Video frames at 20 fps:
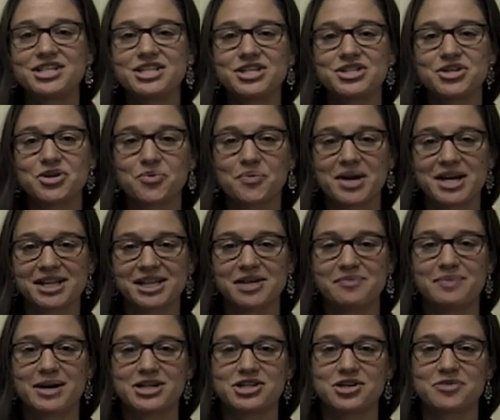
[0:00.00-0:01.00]
This is your weekly
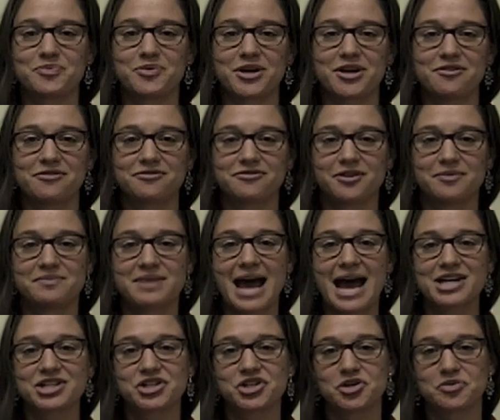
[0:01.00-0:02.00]
budget brief from
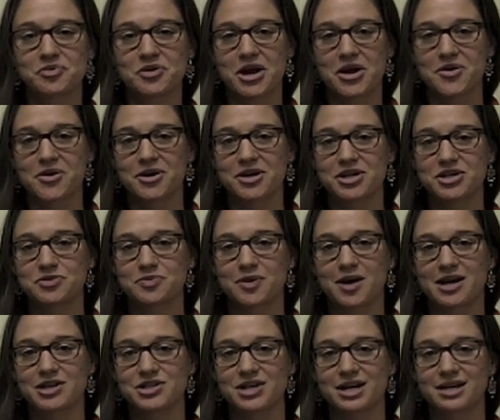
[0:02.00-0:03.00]
National Priorities
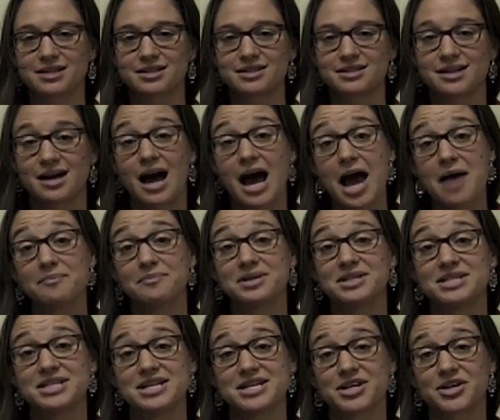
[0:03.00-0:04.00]
Project. I'm
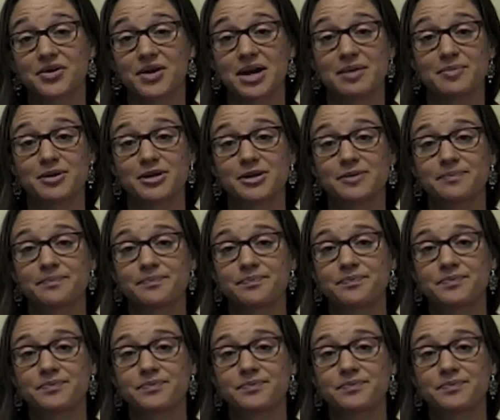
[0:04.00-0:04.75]
Mattea Kramer.